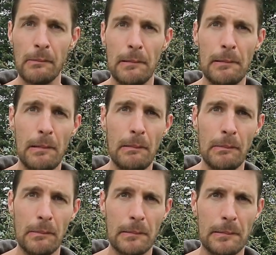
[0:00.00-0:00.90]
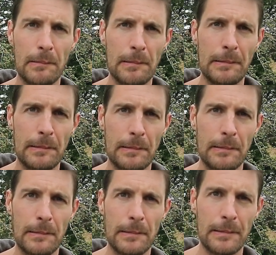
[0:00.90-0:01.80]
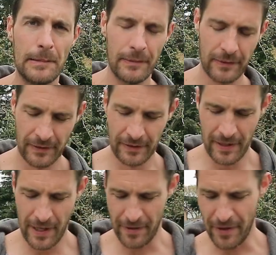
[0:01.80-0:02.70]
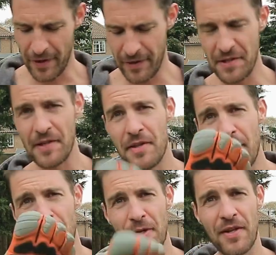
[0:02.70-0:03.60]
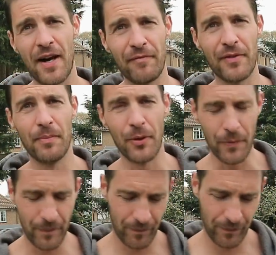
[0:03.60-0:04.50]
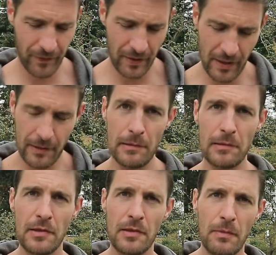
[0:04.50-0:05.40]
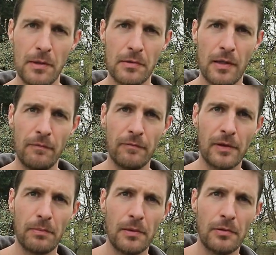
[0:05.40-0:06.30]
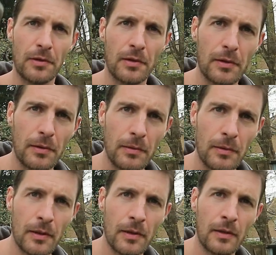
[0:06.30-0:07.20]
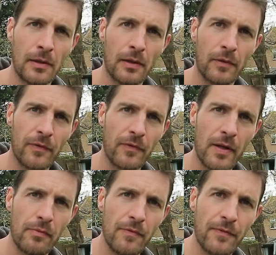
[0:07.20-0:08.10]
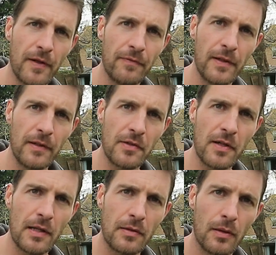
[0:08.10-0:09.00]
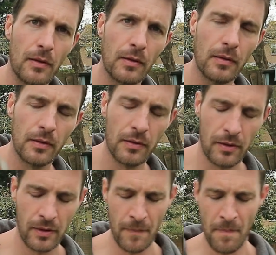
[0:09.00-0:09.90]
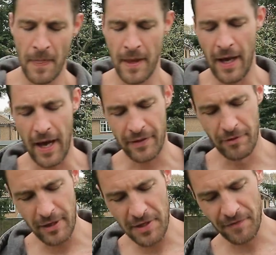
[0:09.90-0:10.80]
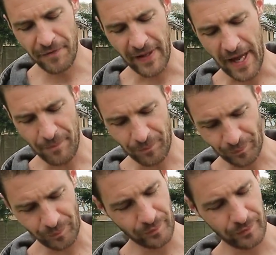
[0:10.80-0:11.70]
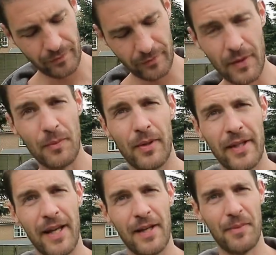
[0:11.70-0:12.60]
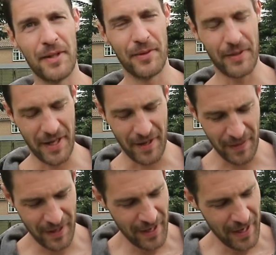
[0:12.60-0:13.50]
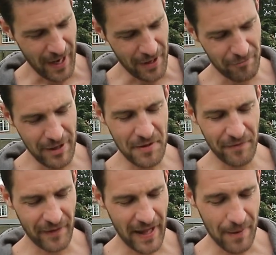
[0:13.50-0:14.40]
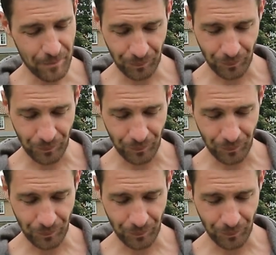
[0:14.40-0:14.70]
Hello, got a look here. That this is the most comfortable. This is the most comfortable shoe of the Vibram Fivefingers catalogue. And the reason for that, why the hell am I doing that? The reason for that,